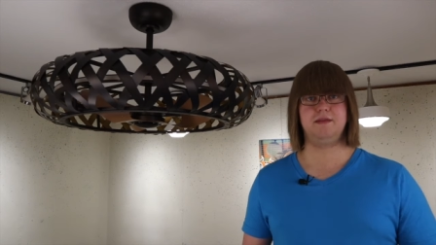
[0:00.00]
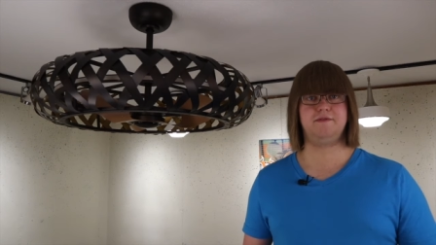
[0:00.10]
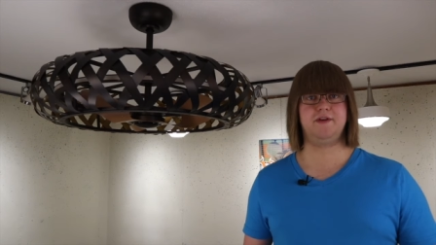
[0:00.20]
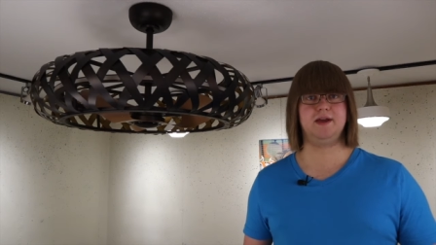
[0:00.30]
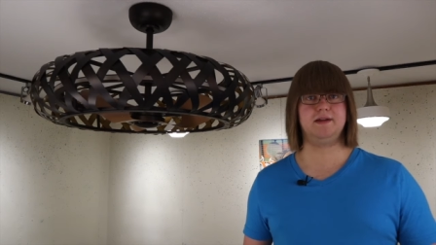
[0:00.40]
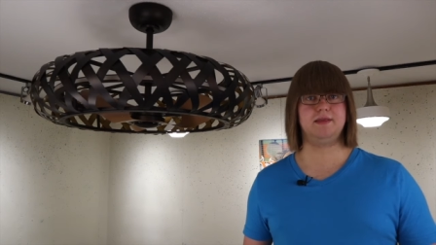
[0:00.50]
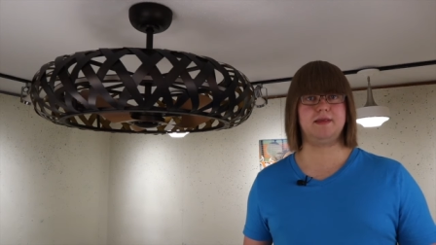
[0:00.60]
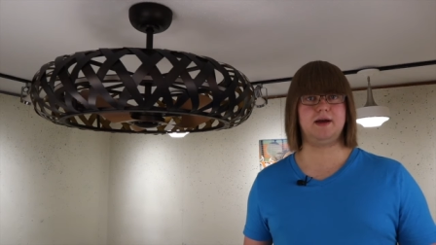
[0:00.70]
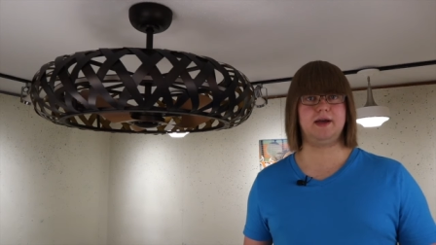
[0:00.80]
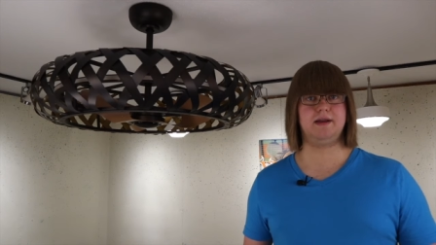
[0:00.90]
The fan
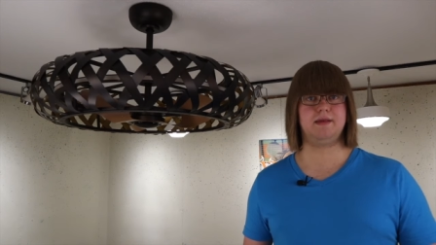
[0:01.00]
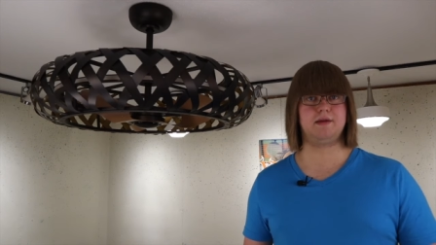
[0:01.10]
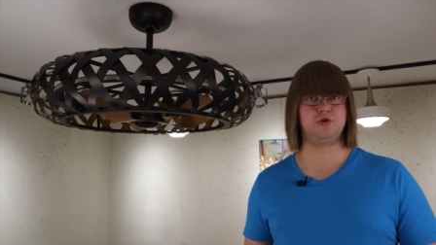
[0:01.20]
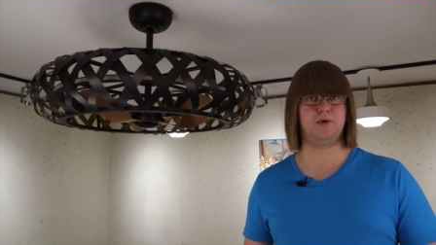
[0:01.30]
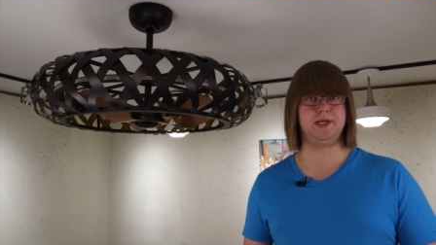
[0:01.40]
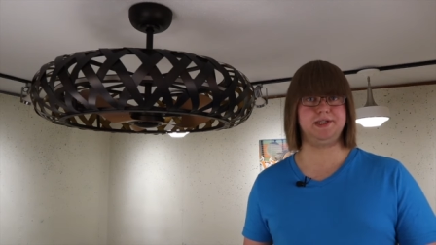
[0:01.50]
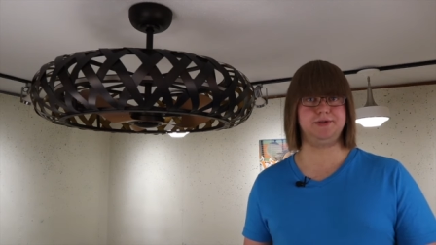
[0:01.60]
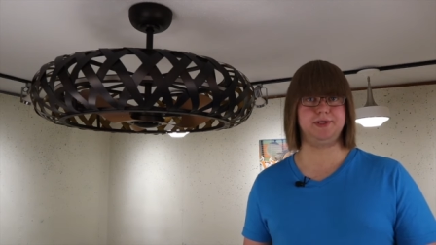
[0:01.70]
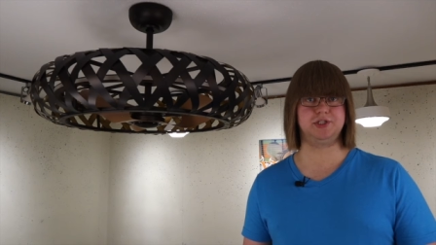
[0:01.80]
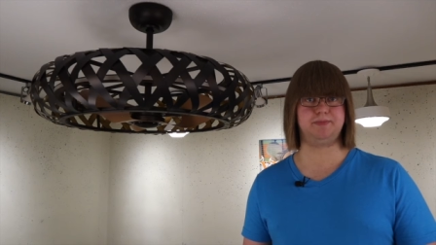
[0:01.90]
inside has a
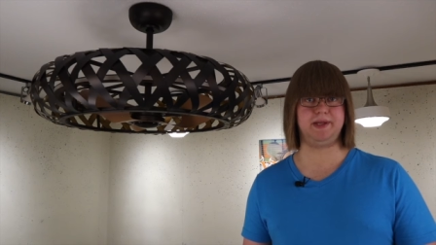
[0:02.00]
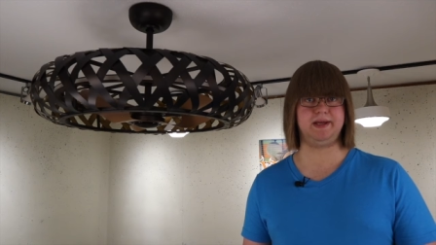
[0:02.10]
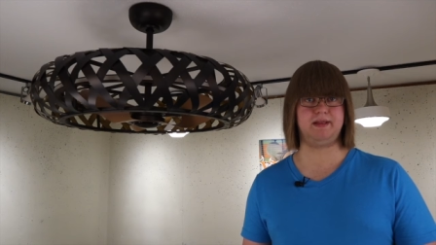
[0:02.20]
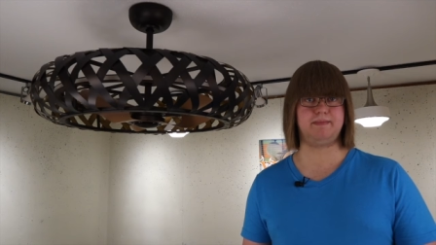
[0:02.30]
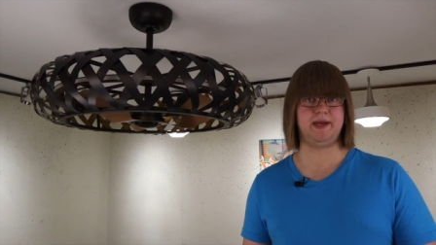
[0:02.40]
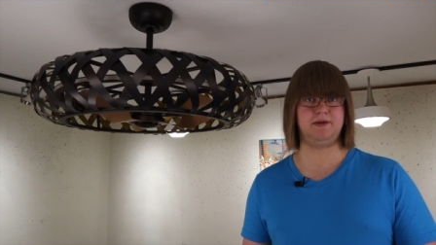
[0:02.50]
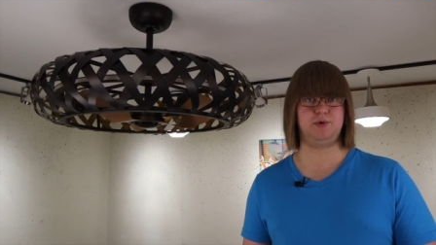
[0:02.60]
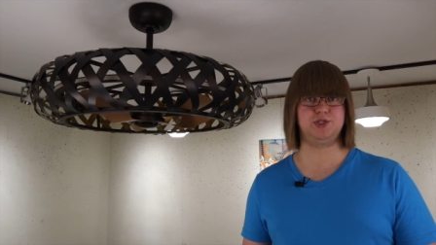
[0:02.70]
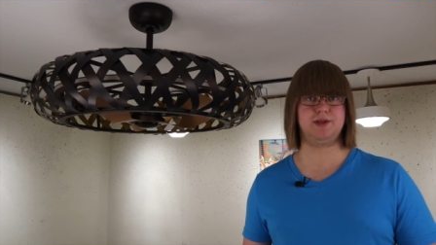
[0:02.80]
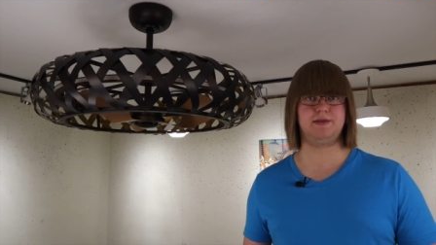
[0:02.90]
twenty-two inch blade span,
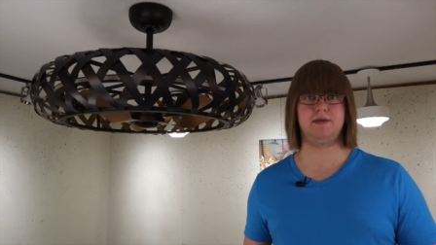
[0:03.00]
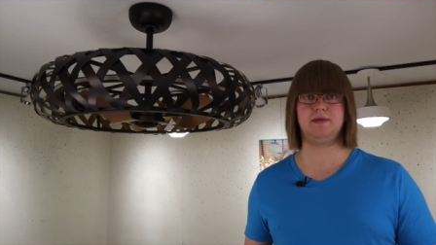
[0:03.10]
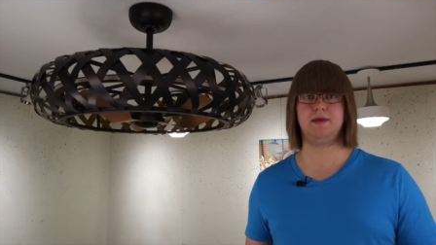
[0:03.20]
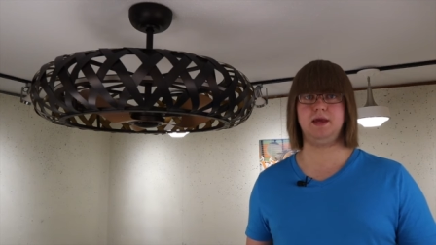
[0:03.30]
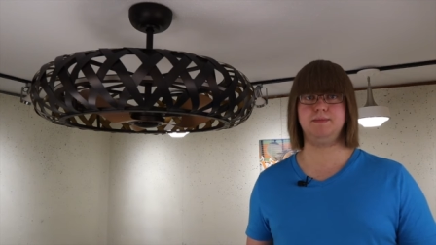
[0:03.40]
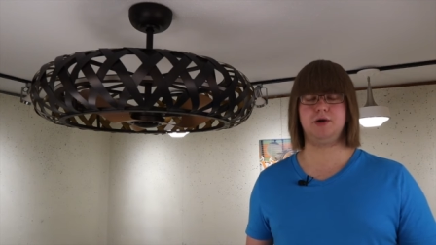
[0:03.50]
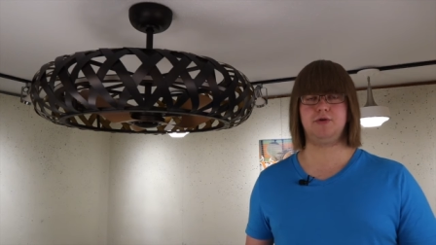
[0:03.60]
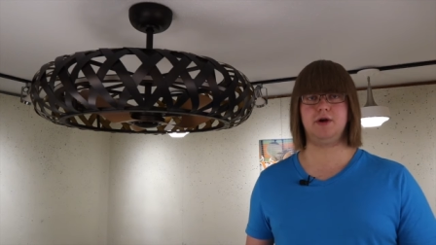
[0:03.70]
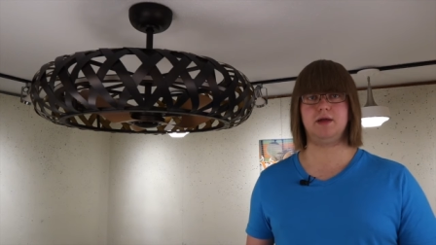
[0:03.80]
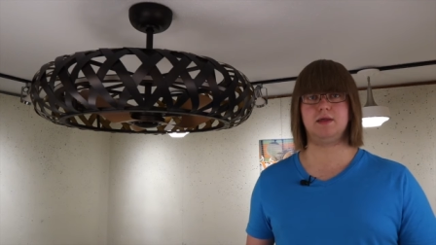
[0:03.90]
which is the same
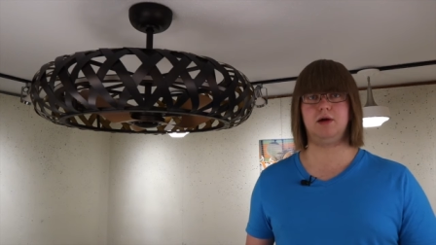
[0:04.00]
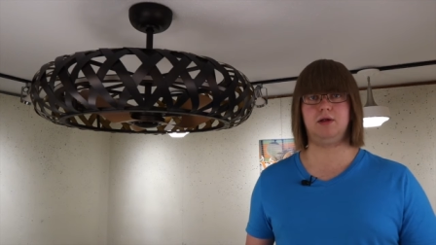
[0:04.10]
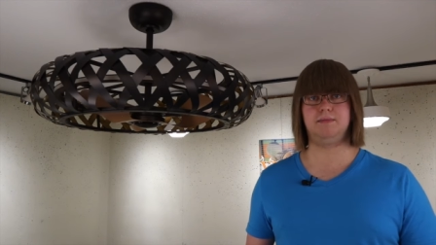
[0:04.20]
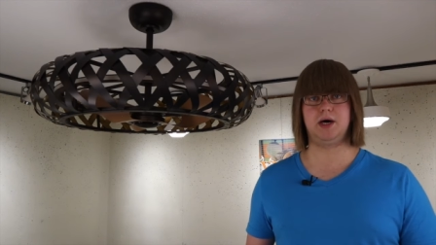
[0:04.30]
across all